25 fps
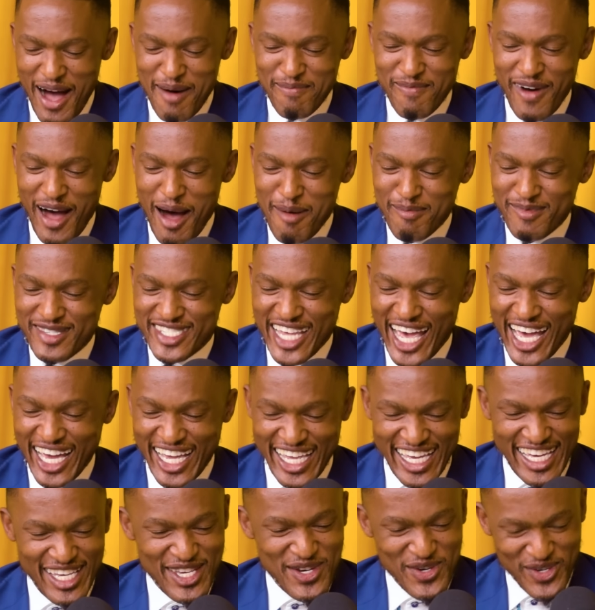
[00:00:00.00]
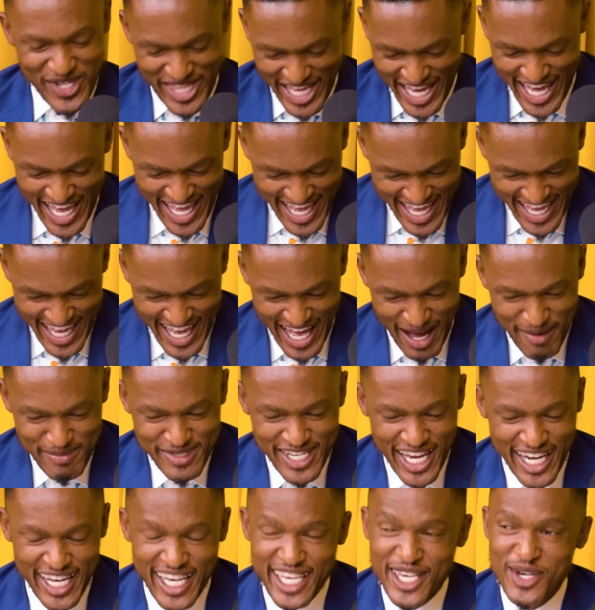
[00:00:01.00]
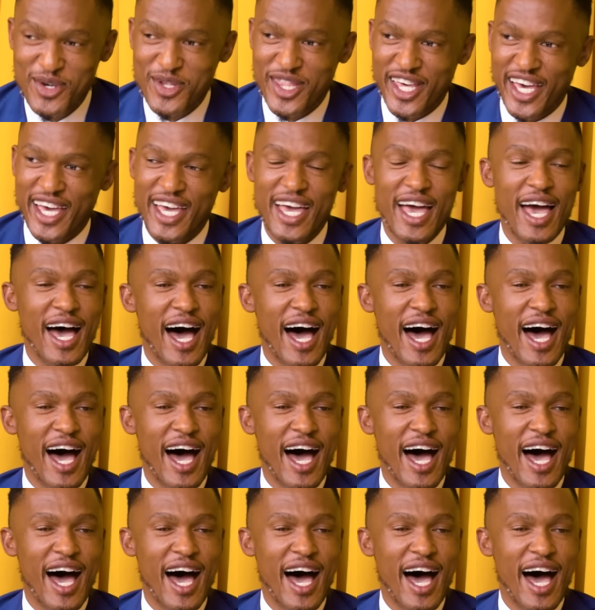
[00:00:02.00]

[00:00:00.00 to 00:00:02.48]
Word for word: I'm taking you there. I'm taking you there.